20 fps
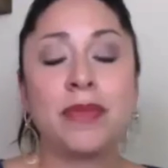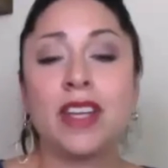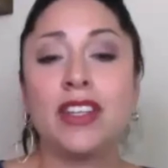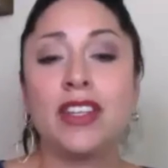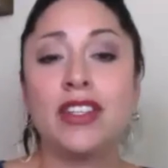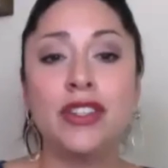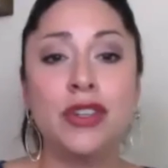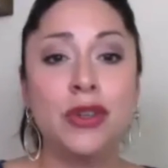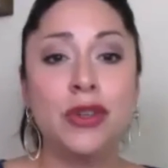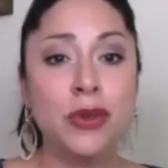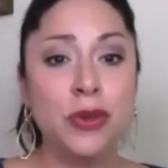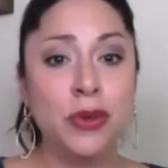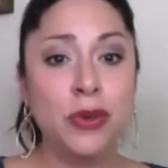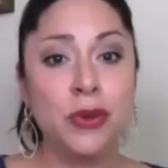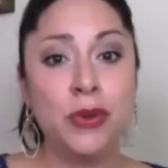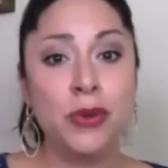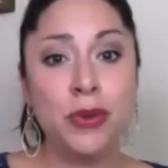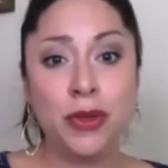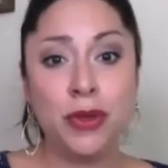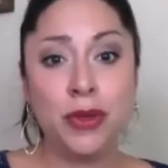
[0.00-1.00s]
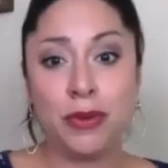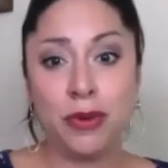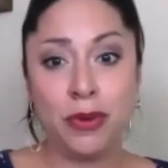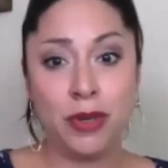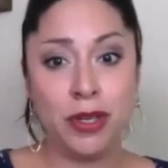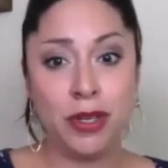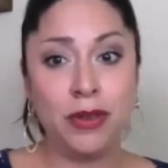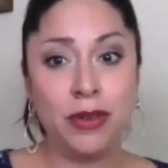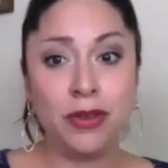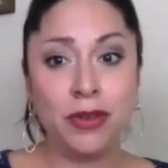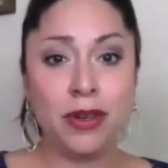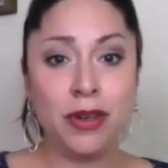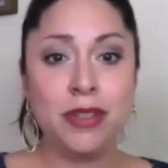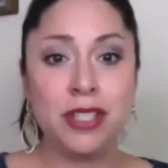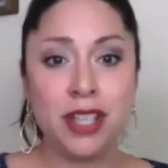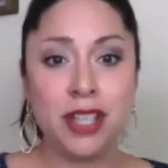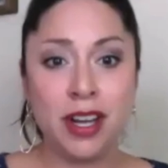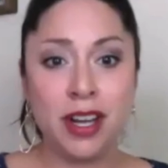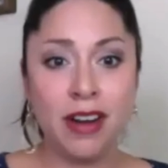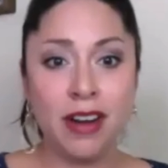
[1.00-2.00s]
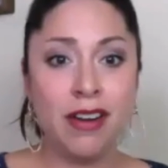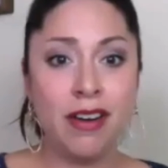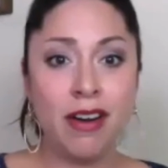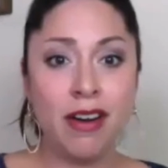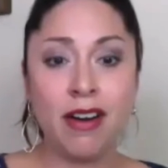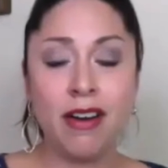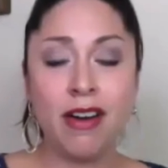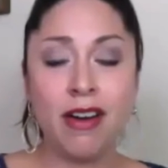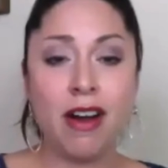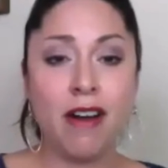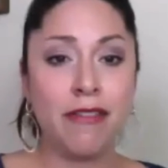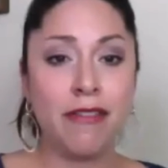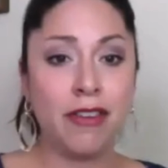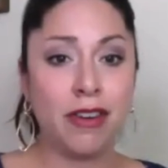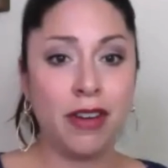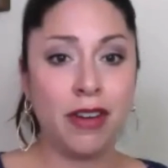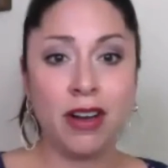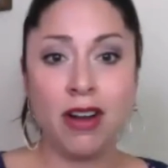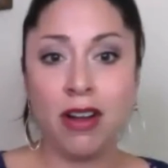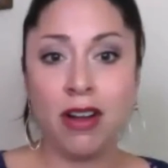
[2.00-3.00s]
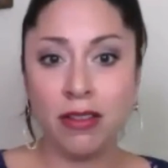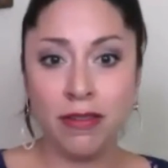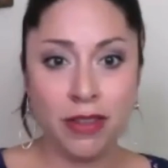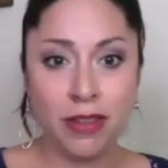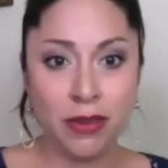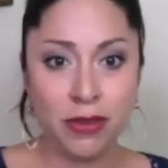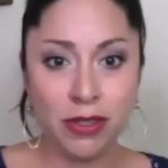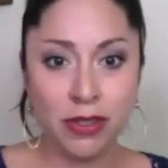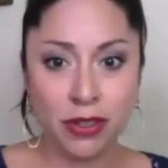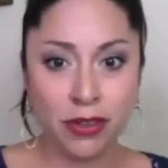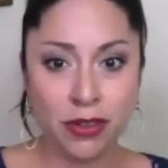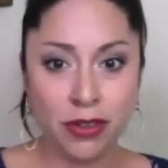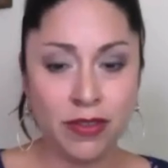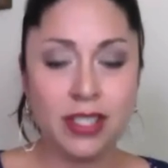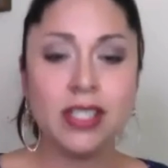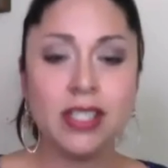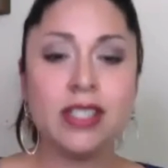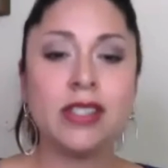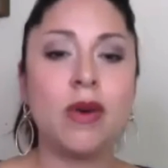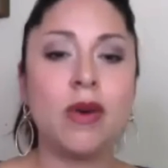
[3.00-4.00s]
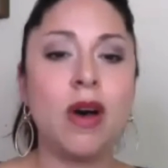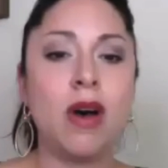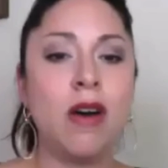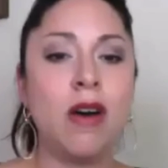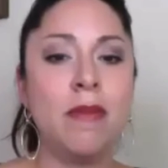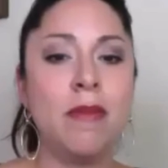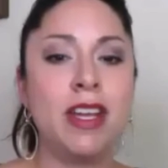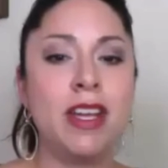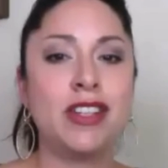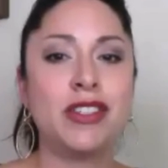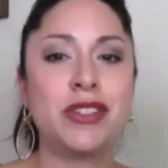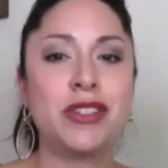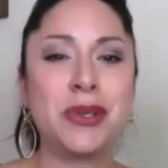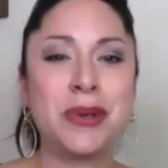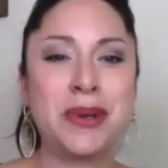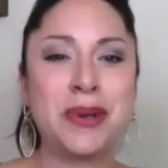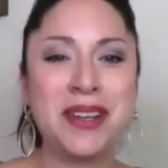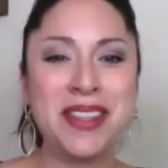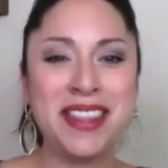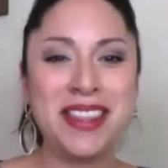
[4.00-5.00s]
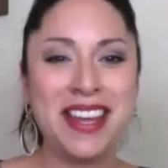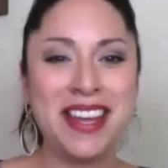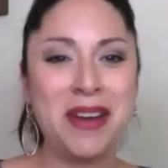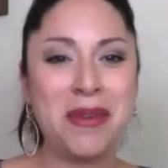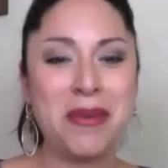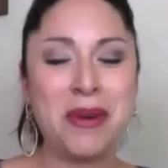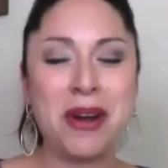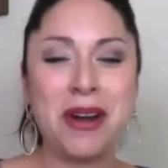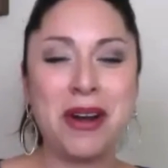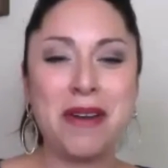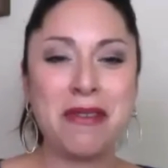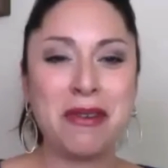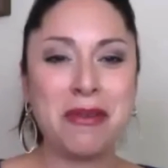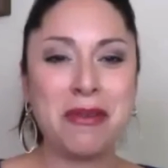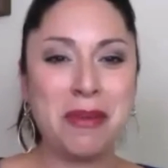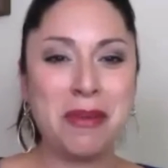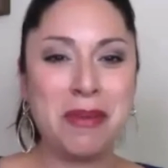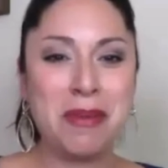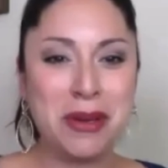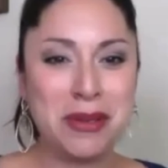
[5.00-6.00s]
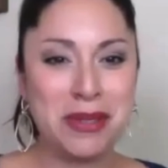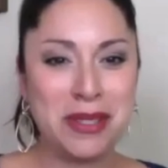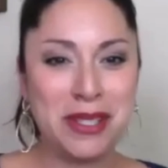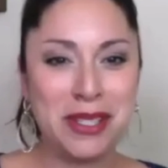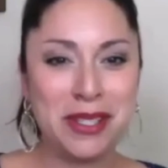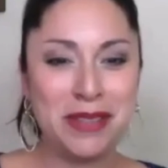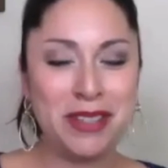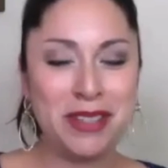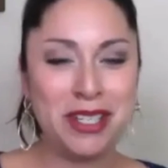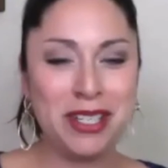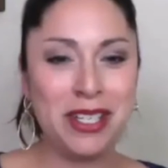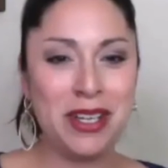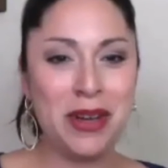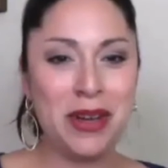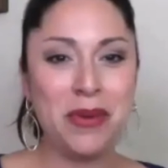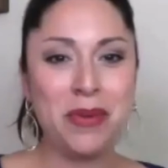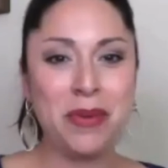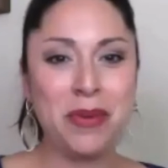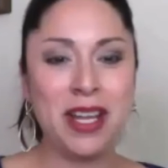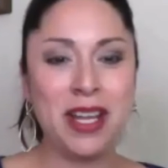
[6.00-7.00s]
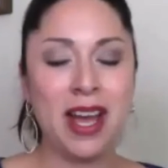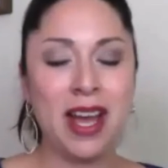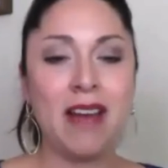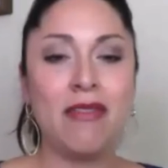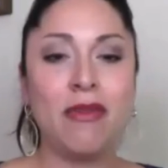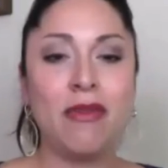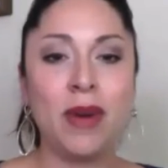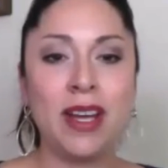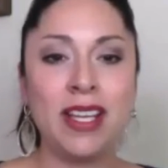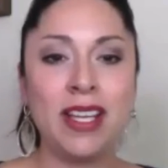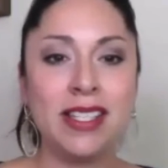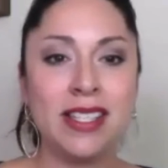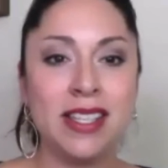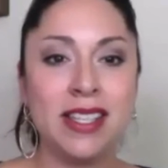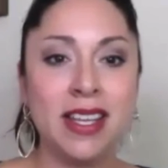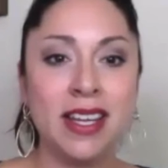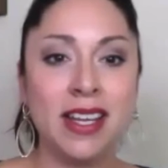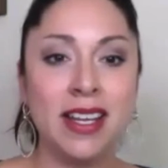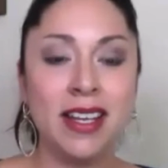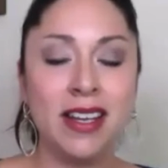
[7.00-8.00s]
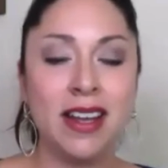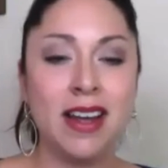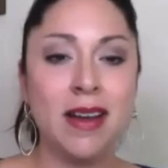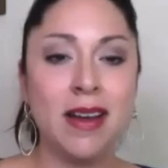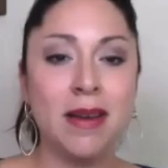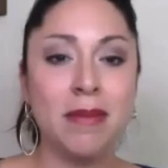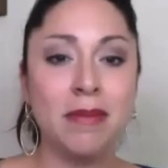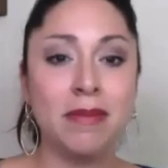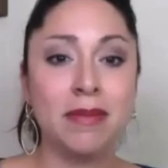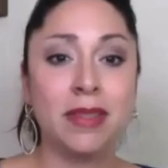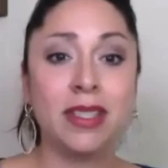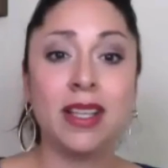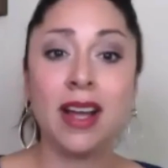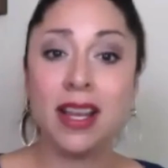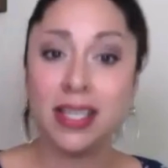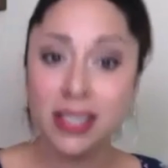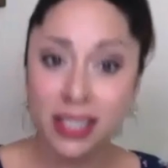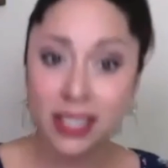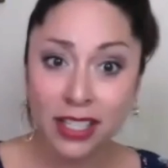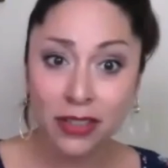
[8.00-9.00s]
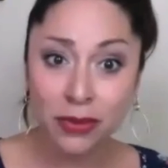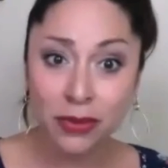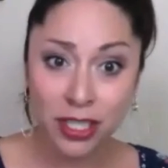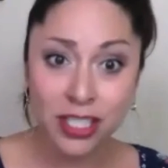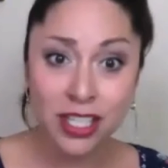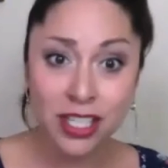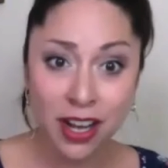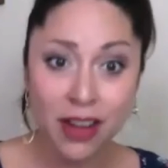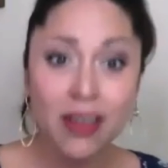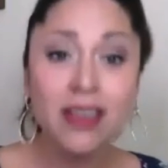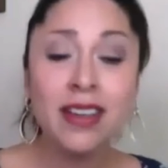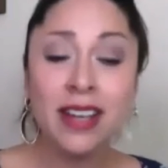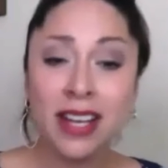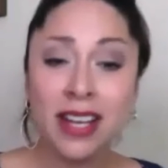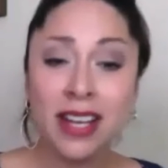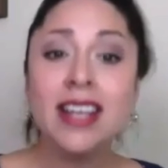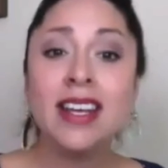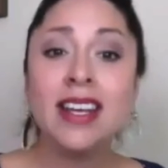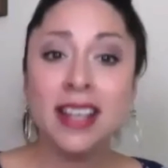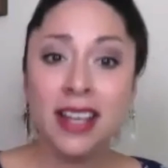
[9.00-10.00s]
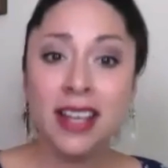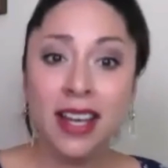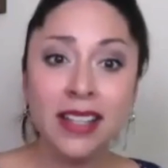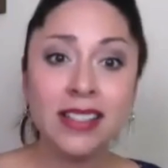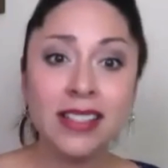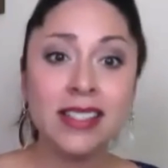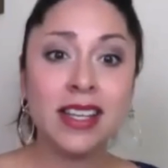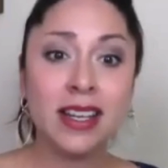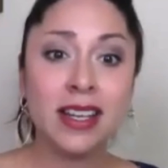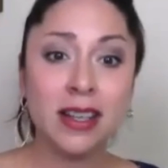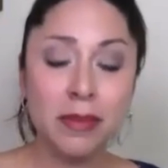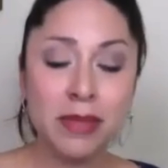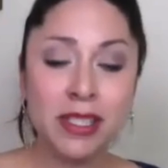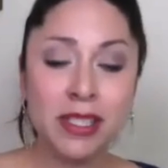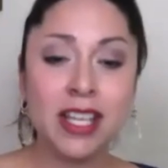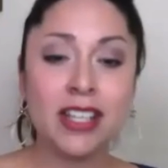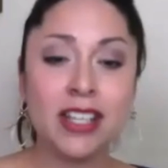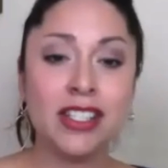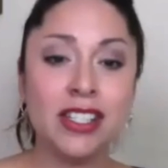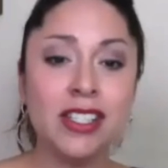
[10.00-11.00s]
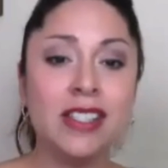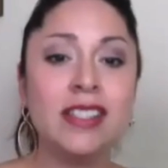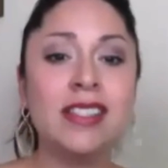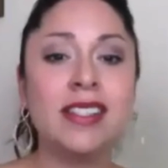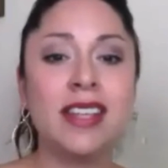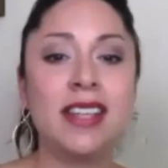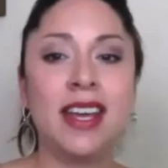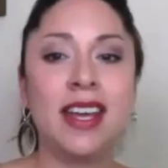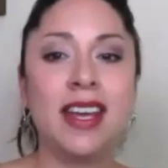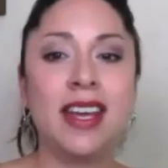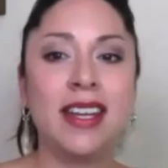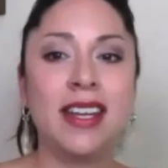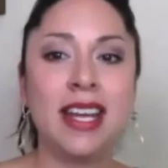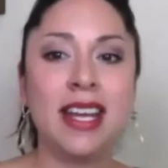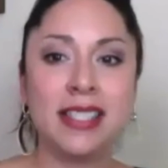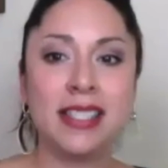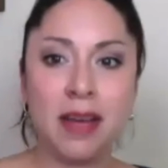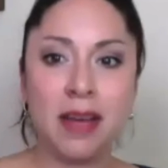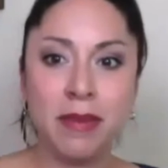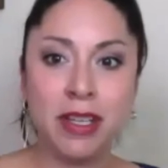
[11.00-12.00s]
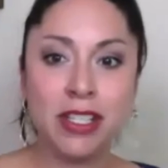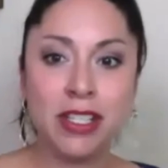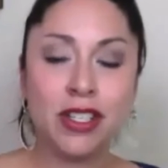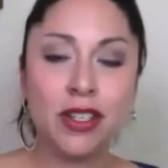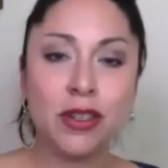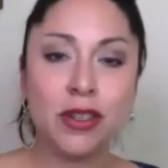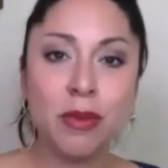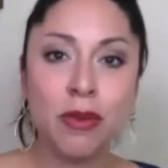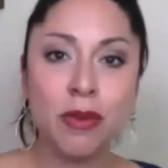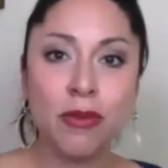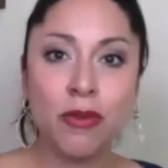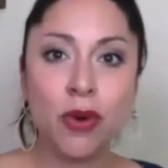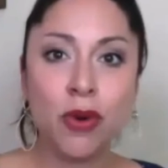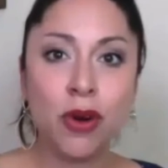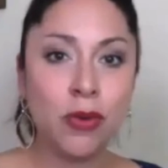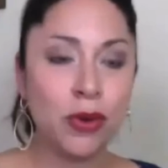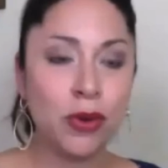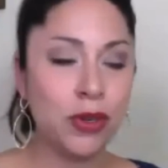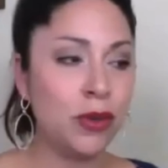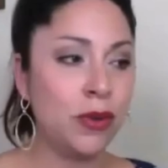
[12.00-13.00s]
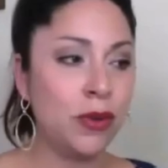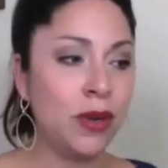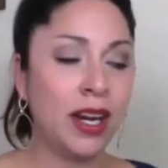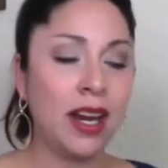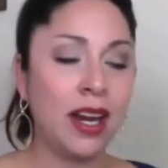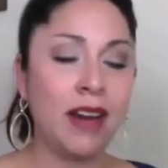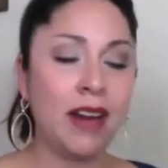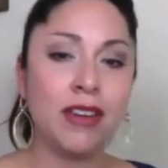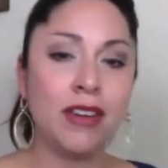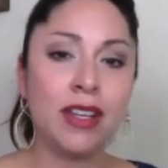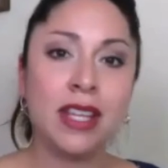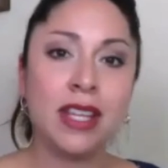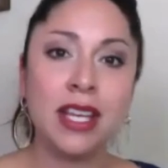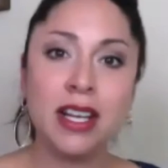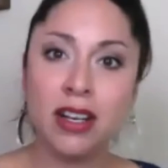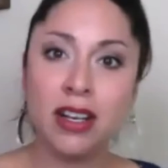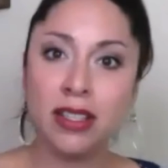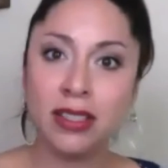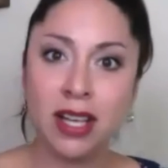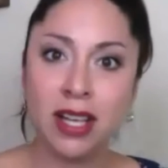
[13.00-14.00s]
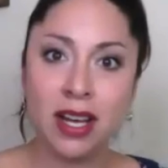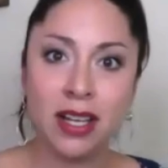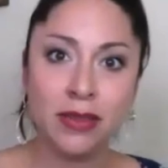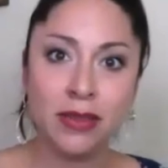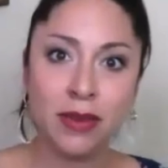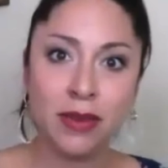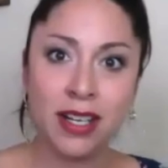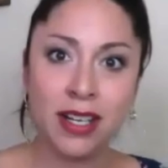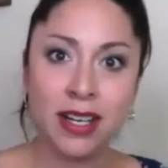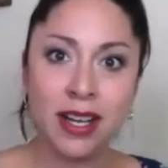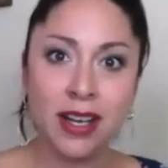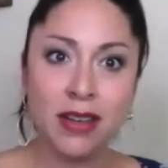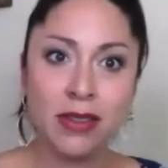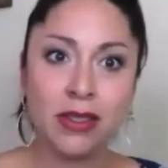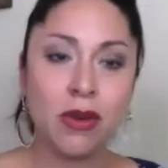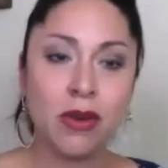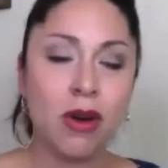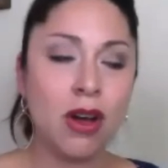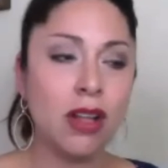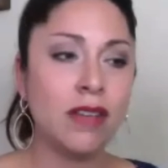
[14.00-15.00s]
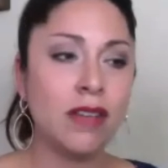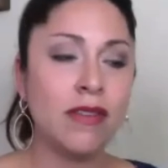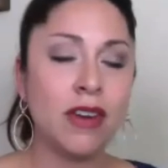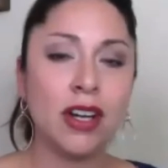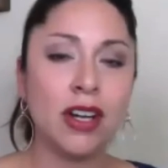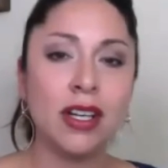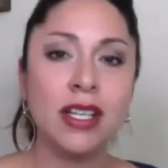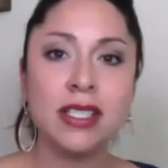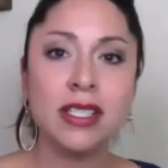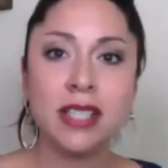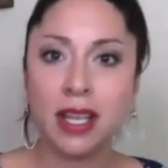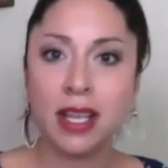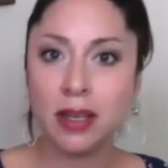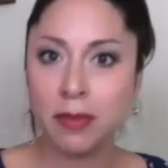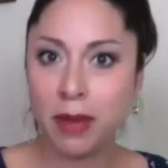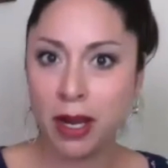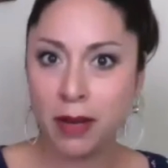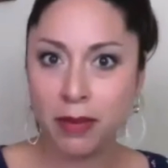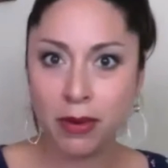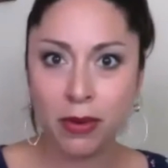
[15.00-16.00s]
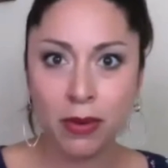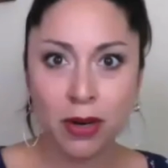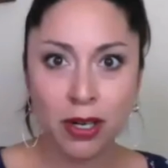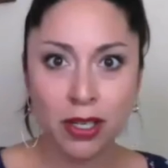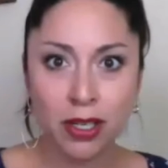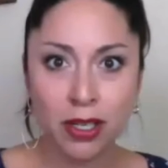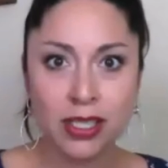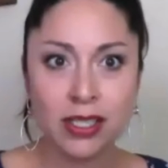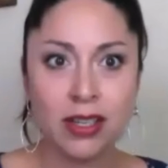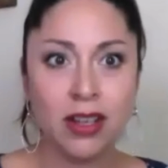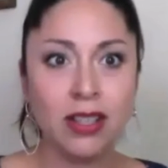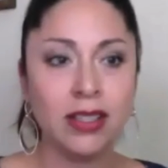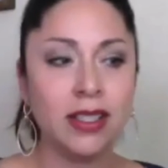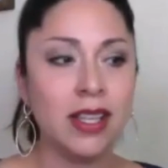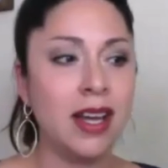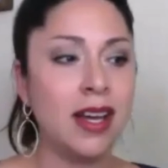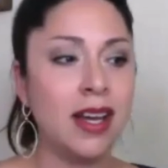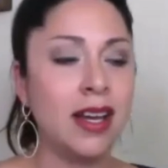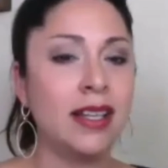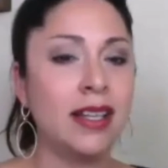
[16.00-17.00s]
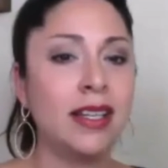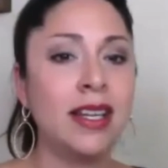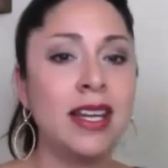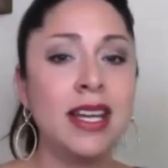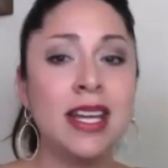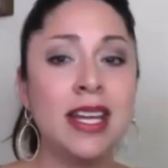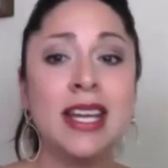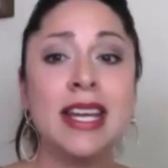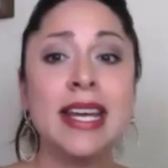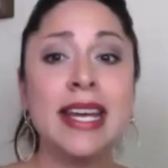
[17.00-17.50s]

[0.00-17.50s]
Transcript: you, through Heal, Grow, Share, are offering all of those services. So I'll make sure that wherever we post this video, we have ways that clients can reach out and set up sessions. And as I mentioned before, we're doing everything online right now. So all of our intake paperwork is online.